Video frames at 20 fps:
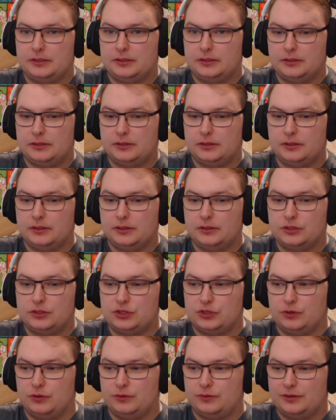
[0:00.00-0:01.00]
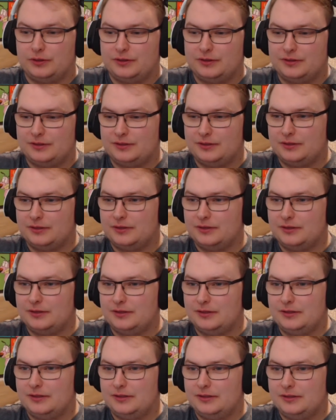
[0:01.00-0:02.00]
Do you know Sean? Where to find room
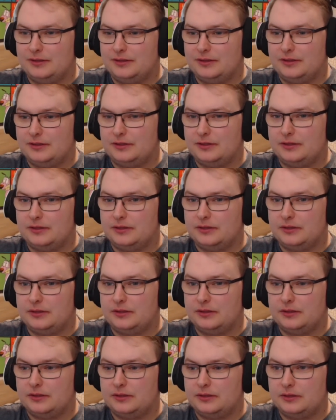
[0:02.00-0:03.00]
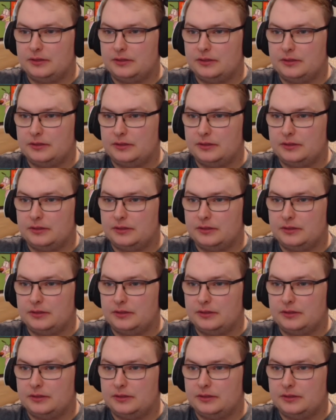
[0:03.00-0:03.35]
224?